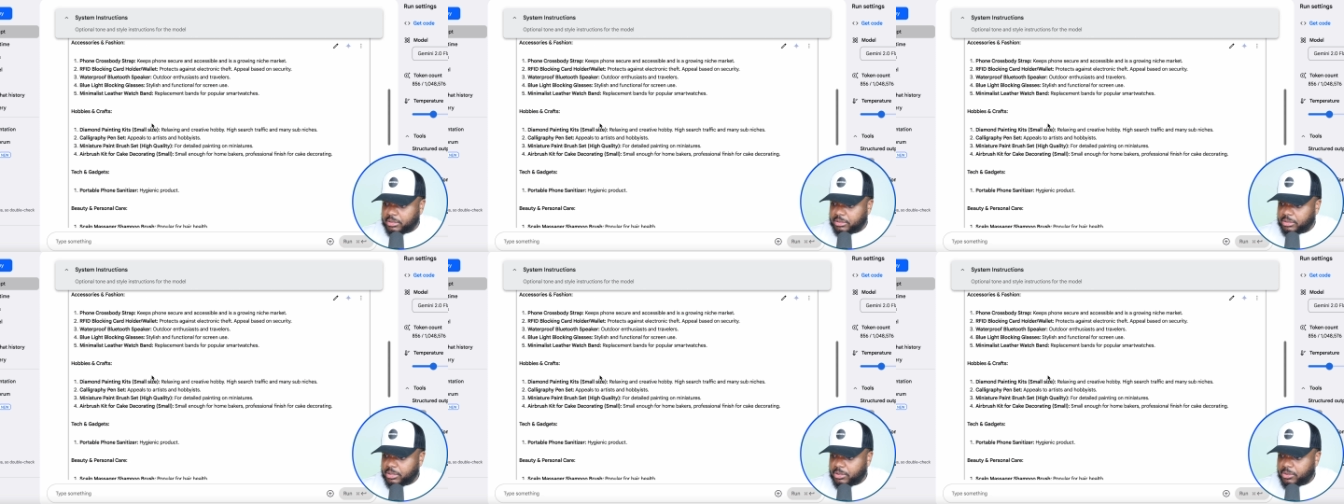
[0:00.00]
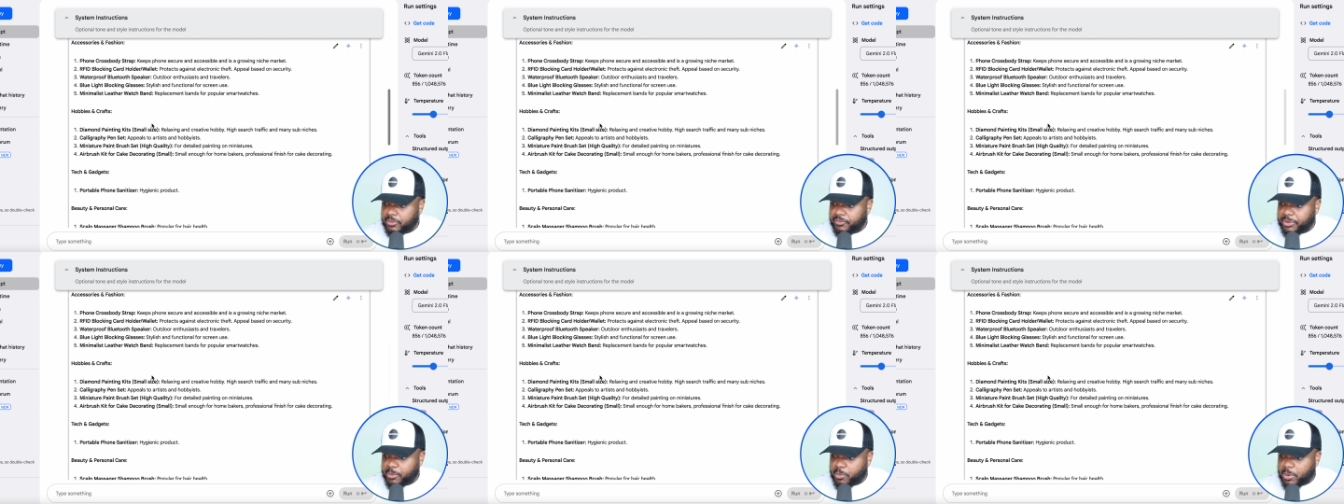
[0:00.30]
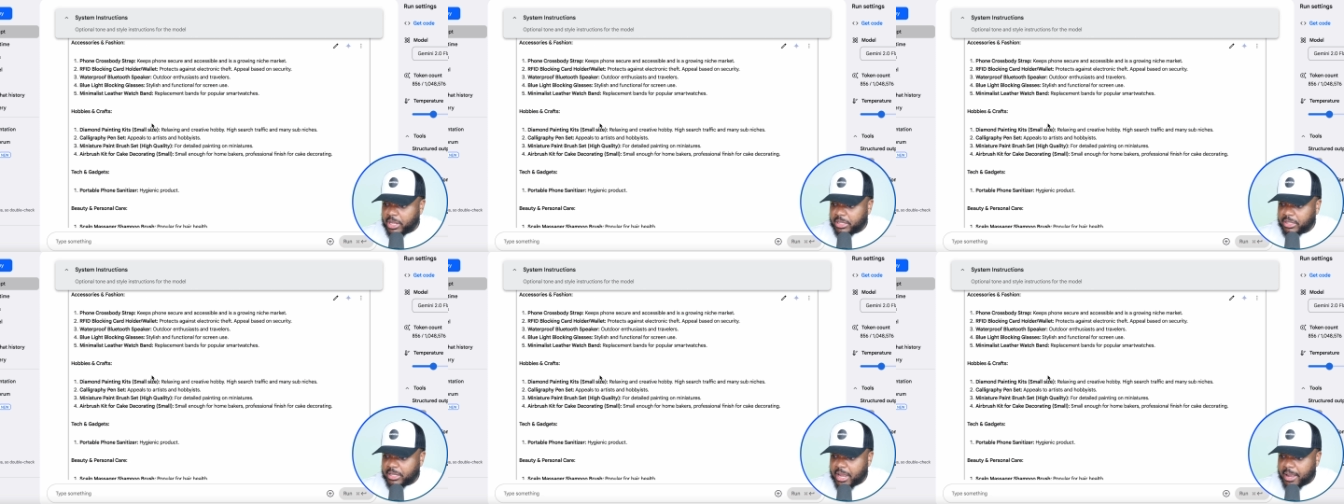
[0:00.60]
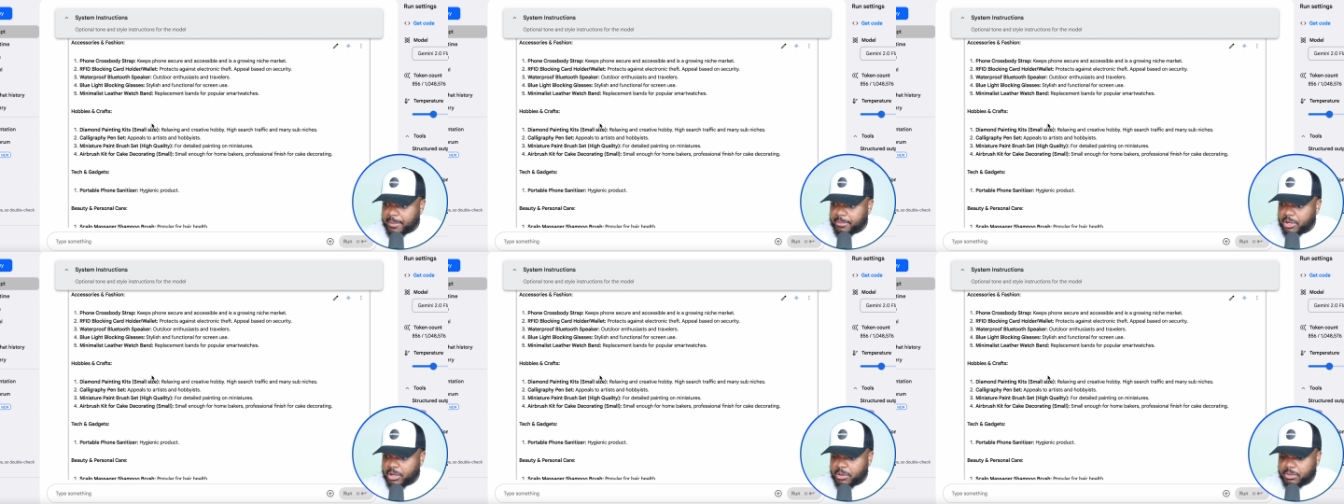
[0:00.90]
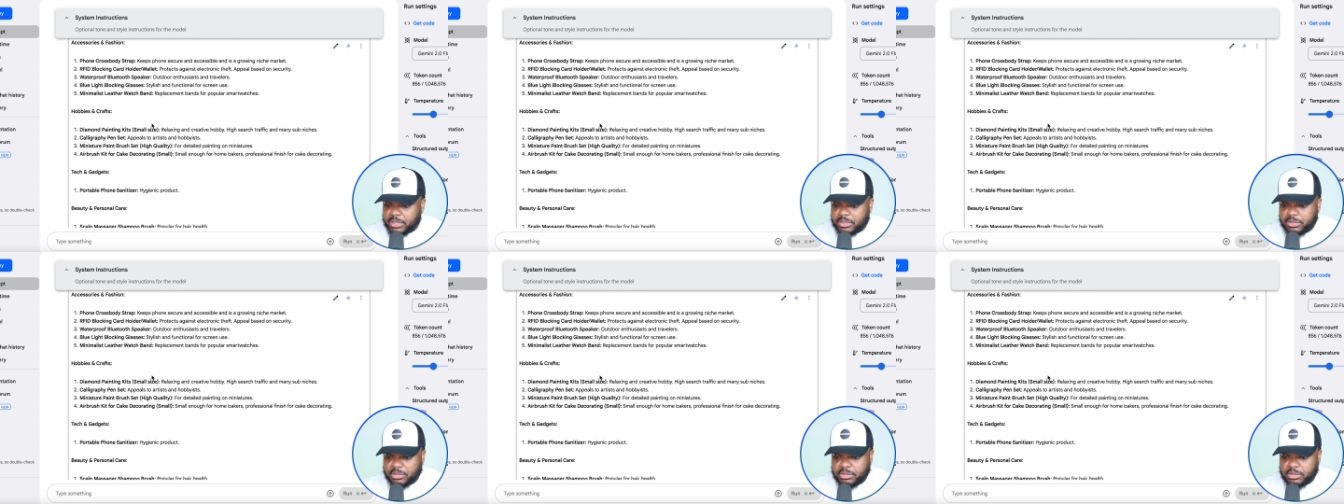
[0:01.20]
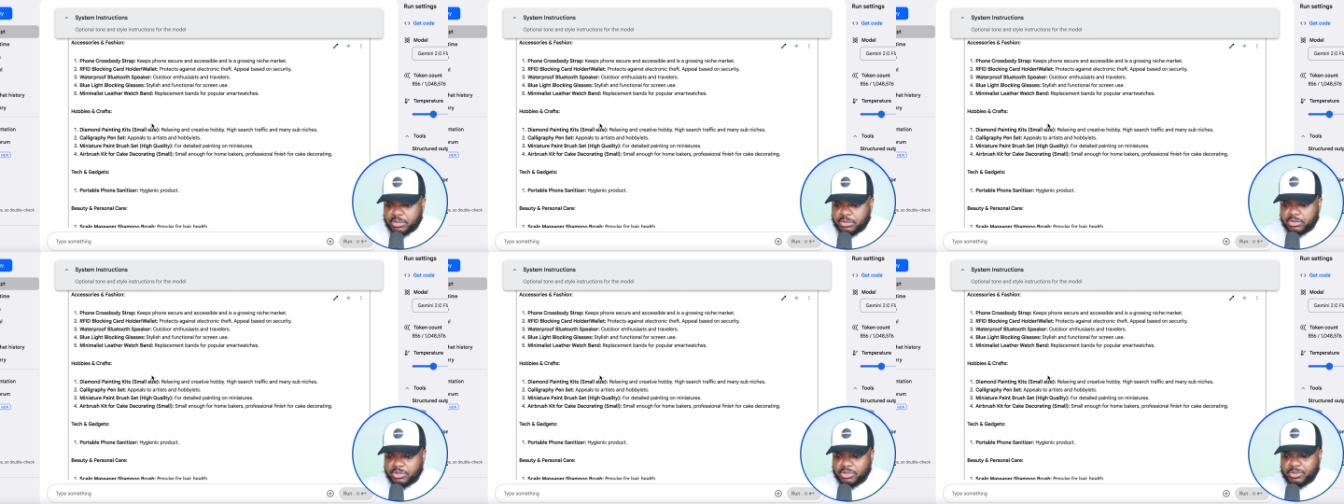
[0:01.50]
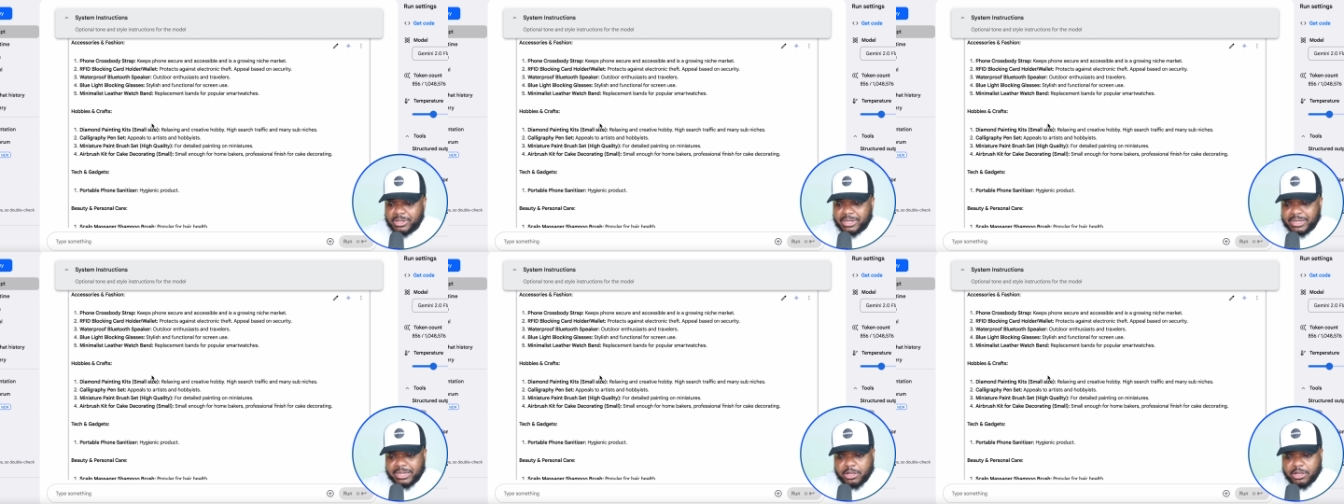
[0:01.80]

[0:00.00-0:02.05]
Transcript: So the one that I'm going to do a